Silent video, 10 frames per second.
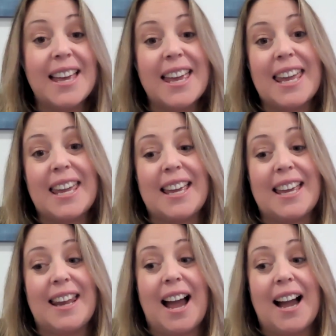
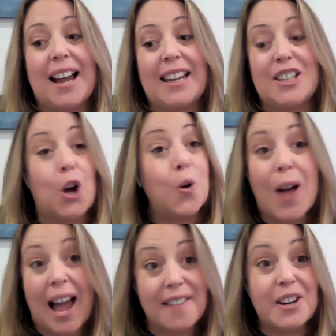and I don't
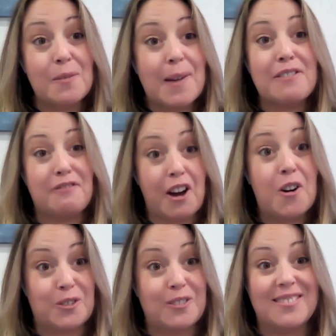have it on my
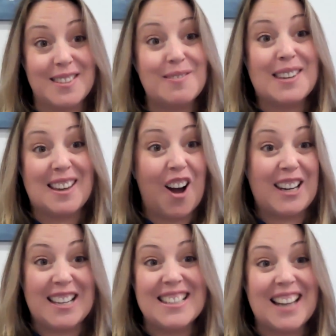phone, to be honest.